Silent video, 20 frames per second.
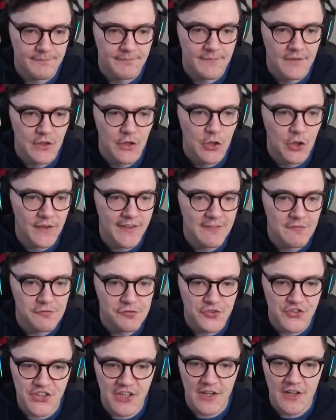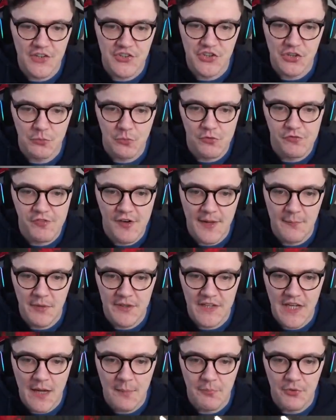Looking for a Scourger. We'll find
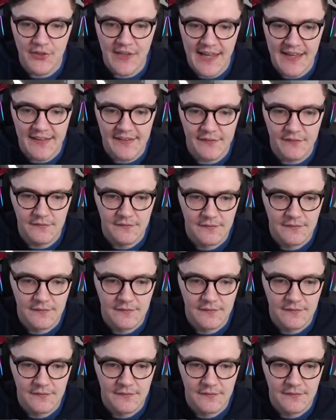one up on that hill.